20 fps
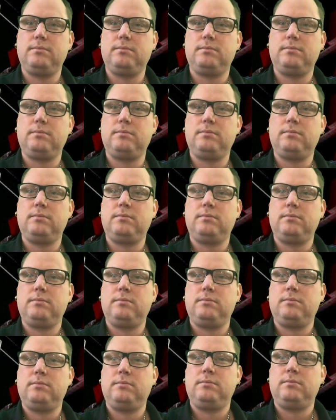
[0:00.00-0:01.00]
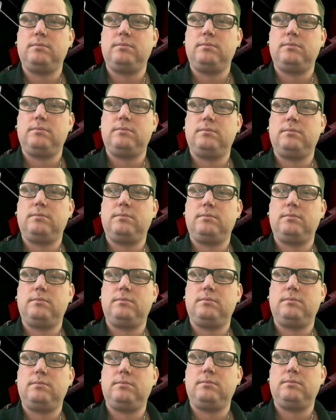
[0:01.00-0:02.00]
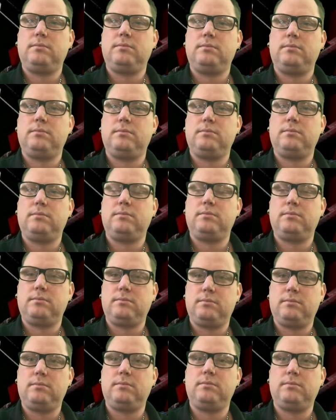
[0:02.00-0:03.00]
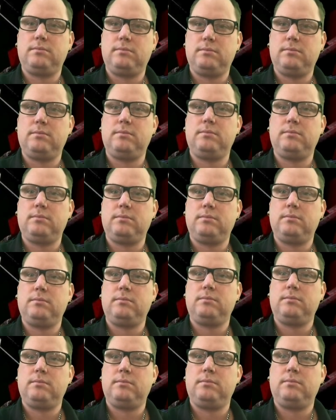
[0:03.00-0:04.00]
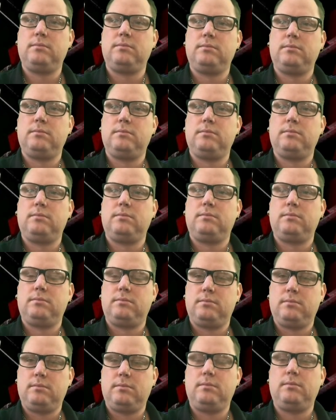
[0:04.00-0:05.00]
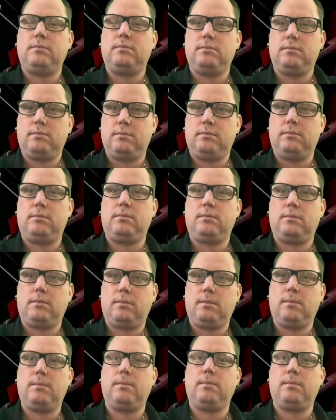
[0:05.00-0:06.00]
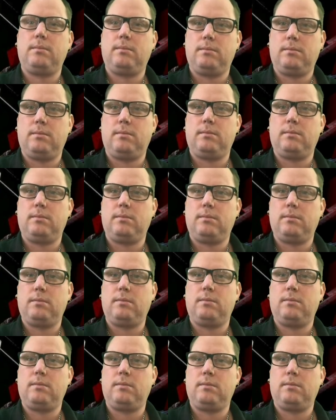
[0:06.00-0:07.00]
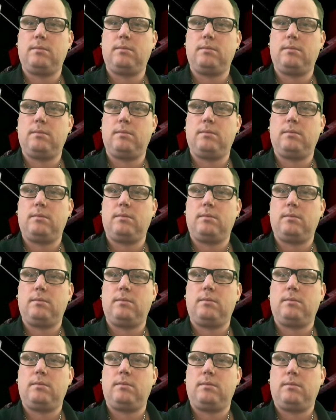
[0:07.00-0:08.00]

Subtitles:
(not speaking)